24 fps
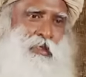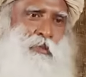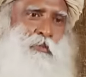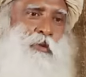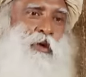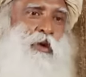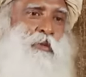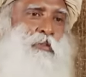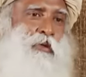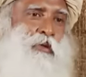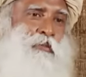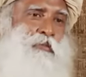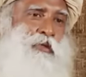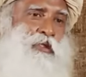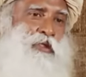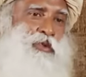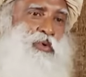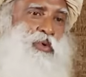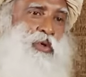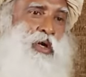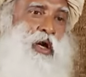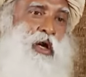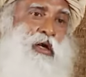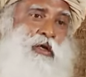the problem is
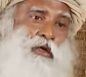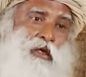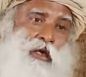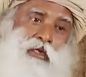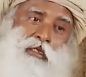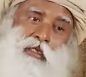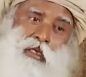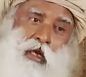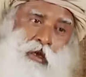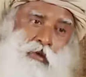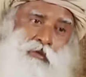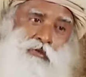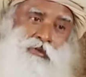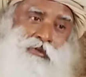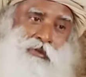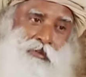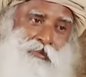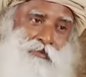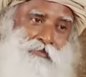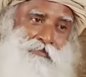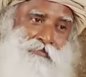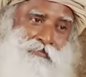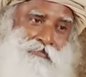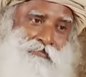you can't get out.
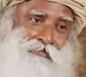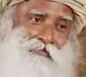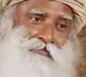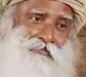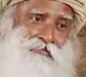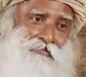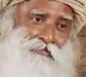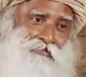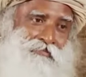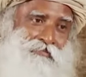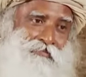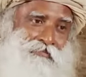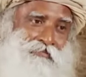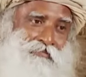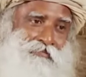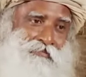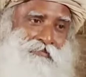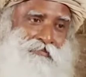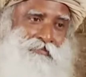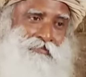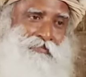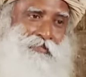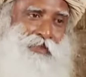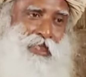
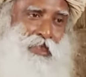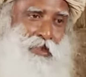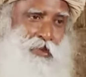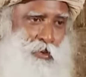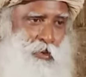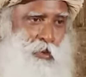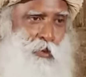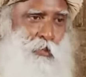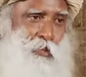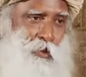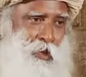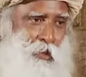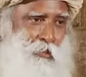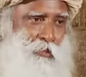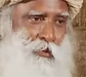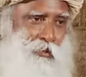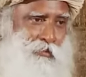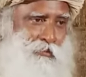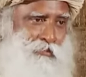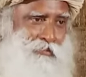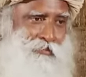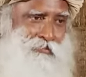That's the whole problem.